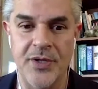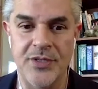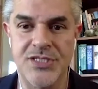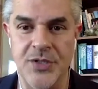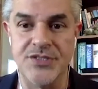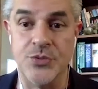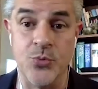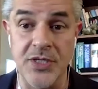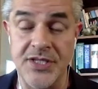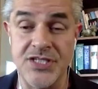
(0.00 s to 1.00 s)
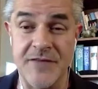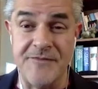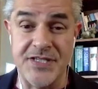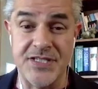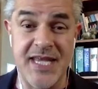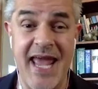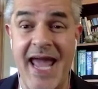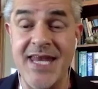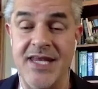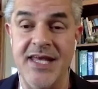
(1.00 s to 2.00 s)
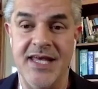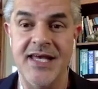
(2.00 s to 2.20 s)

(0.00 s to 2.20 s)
So it's a really sophisticated,